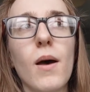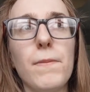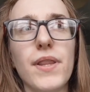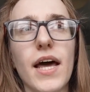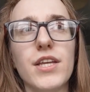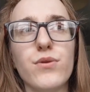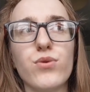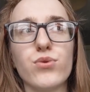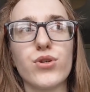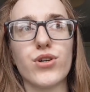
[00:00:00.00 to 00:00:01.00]
But then you've
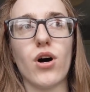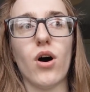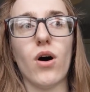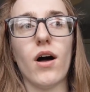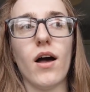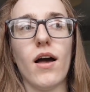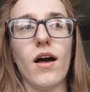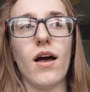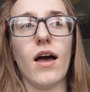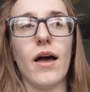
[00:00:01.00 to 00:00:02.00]
also got,
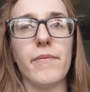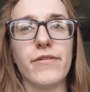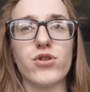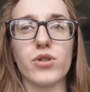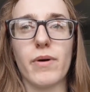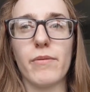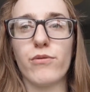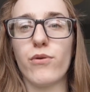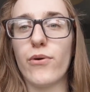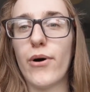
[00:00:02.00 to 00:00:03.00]
I've talked about it
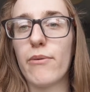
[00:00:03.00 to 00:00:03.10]
before,